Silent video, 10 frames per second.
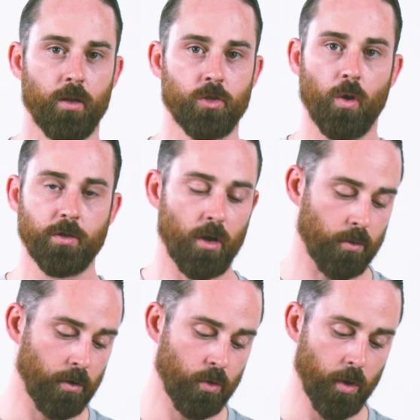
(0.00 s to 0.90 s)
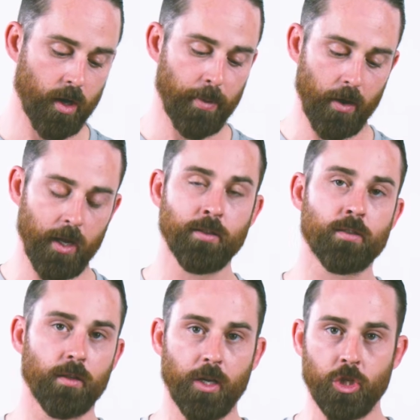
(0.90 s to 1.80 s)
So I'll talk real quick about
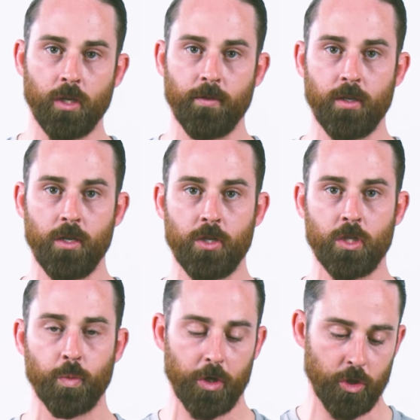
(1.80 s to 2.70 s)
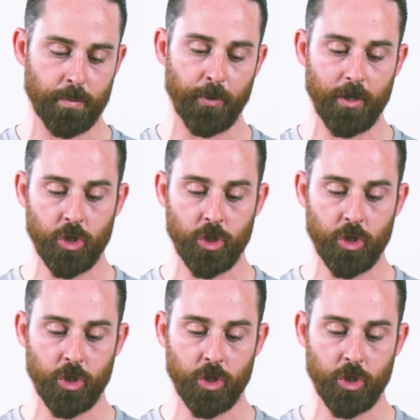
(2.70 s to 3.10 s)
installation of the DG switch. It's pretty